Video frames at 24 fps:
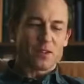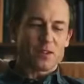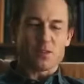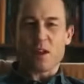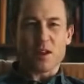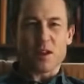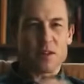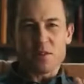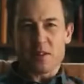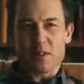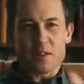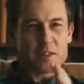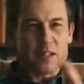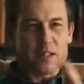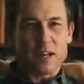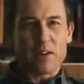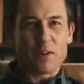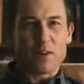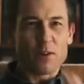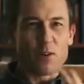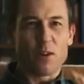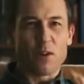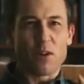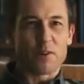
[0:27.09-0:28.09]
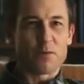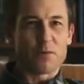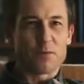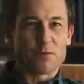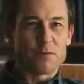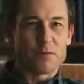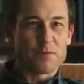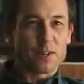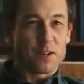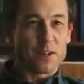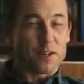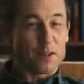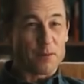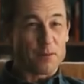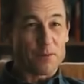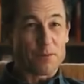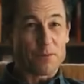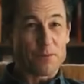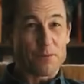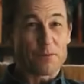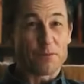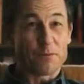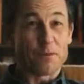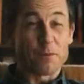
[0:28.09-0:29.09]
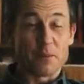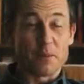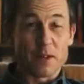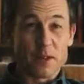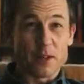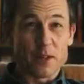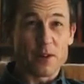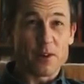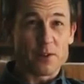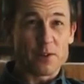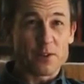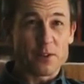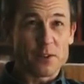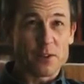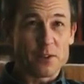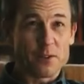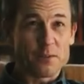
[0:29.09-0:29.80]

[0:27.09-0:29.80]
Does all this sound at all familiar to